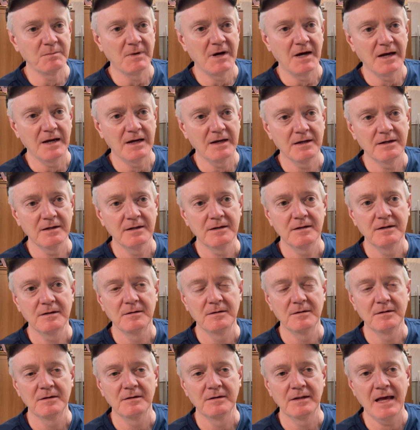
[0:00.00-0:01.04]
my
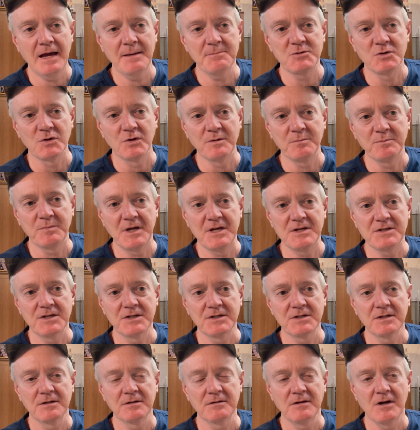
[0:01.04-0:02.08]
lap joint
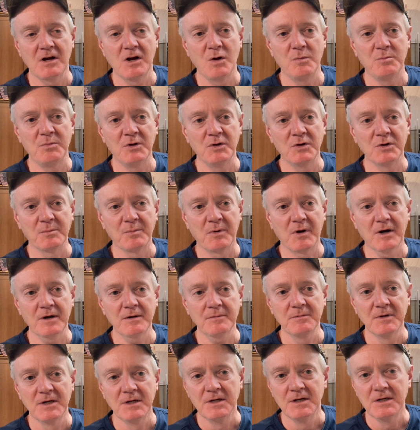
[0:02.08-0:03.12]
pieces all pulled
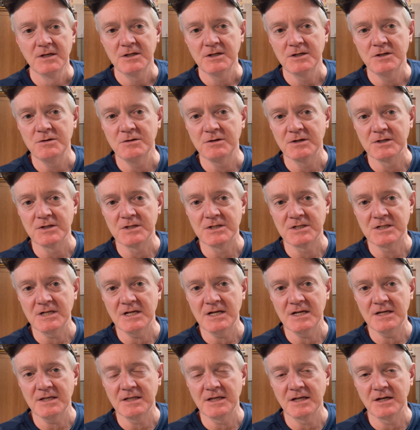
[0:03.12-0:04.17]
apart. You can
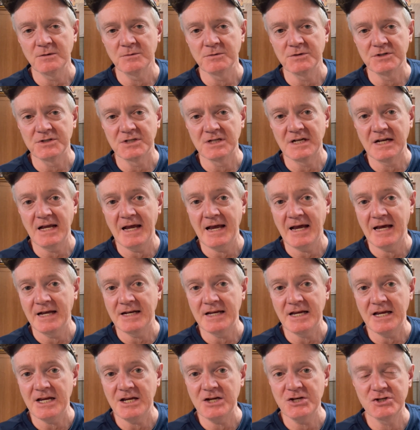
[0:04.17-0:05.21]
see that it was an
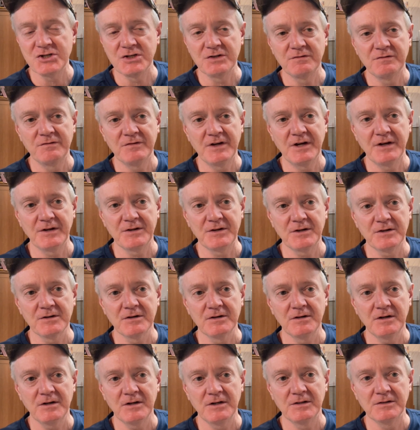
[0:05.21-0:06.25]
adhesion failure
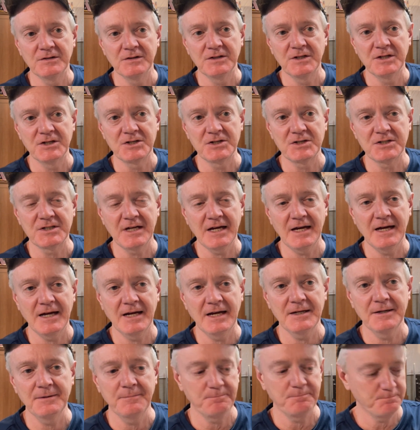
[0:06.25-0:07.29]
on this
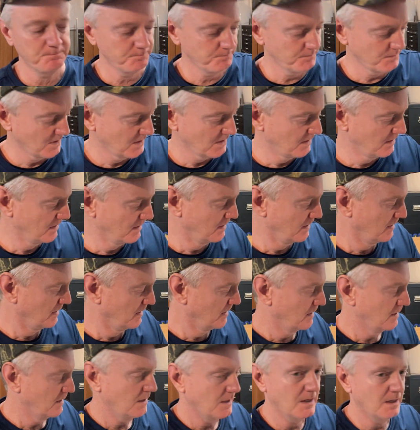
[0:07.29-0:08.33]
side.
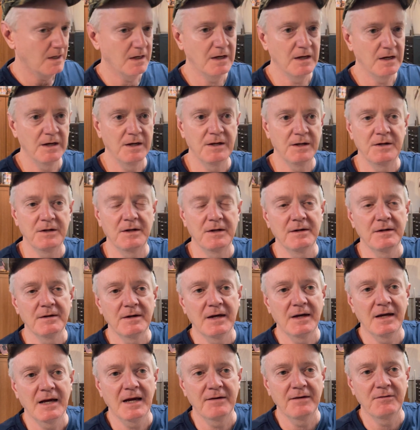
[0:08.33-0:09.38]
And
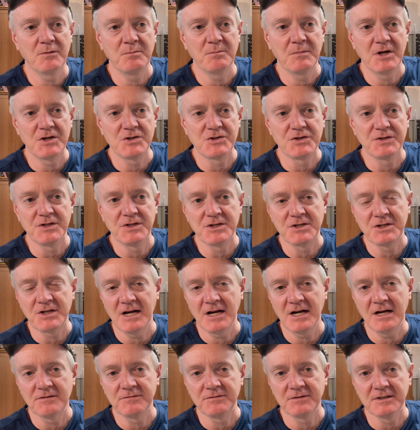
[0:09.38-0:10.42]
I haven't measured this
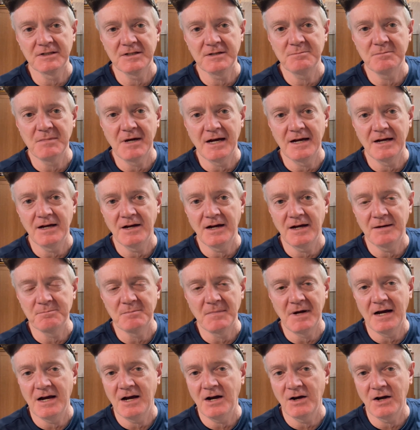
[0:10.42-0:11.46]
carefully, but
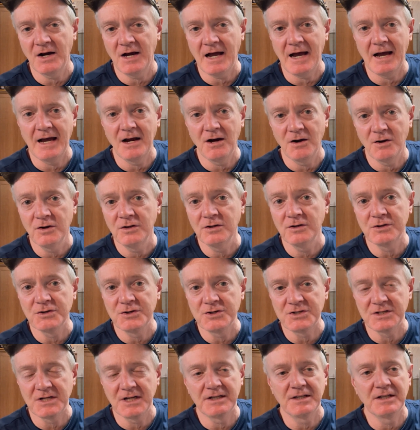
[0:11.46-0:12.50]
I earlier
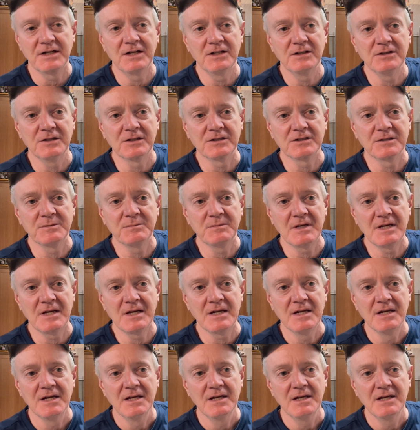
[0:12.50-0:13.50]
said that it looked to me